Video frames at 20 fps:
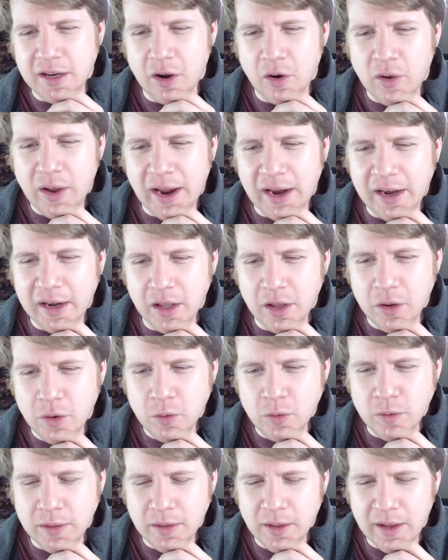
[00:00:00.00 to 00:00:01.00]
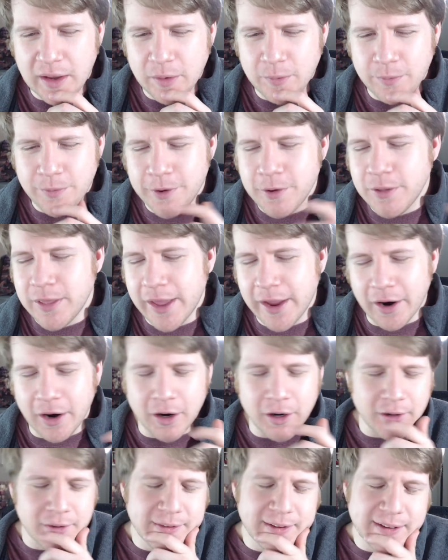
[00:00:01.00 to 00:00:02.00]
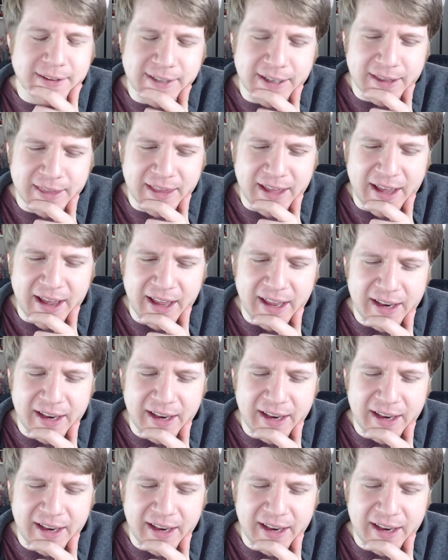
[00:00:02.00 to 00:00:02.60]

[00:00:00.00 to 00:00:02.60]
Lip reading: kind of who they are and things like that.